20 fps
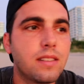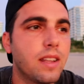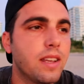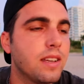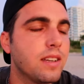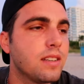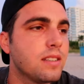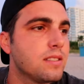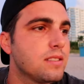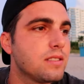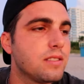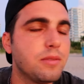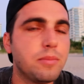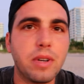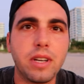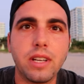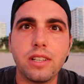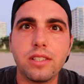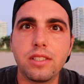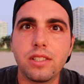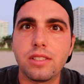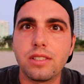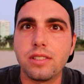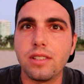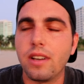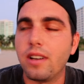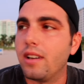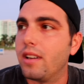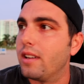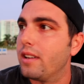things, you might have just
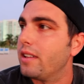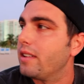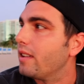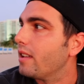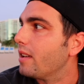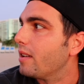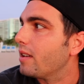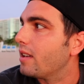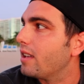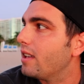saw they